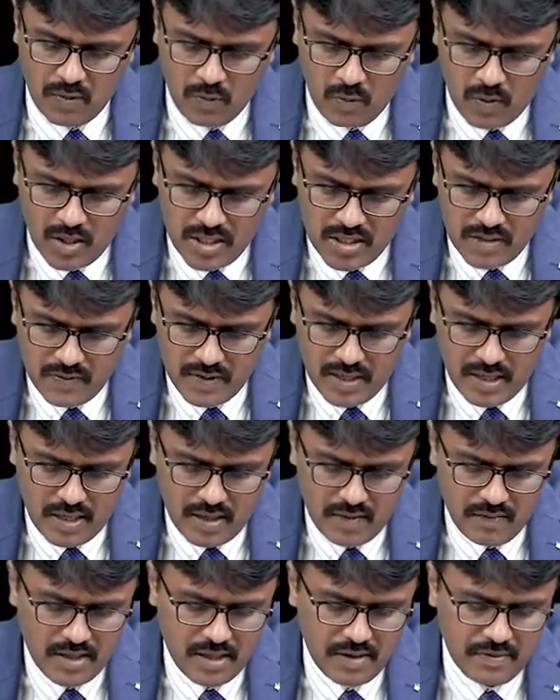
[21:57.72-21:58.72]
Once we are
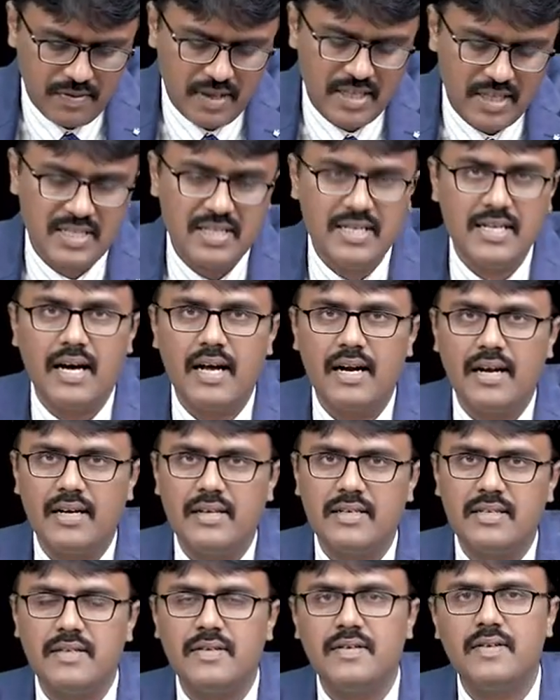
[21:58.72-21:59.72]
done with the first target,